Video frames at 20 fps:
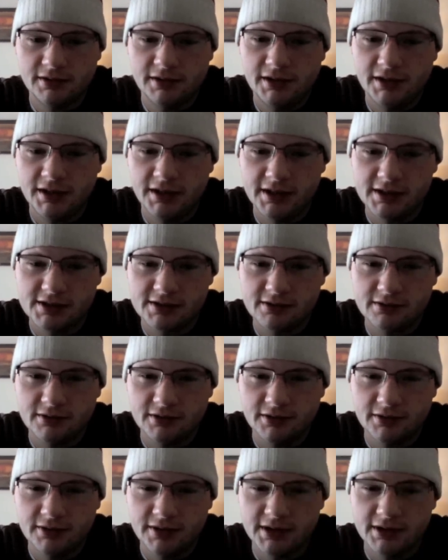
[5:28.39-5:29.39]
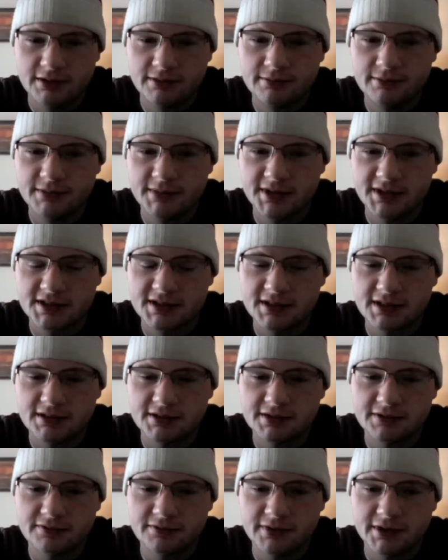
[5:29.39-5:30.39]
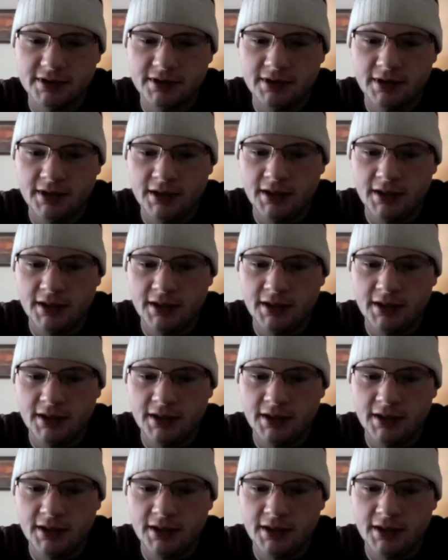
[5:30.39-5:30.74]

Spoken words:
in high school quite extensively.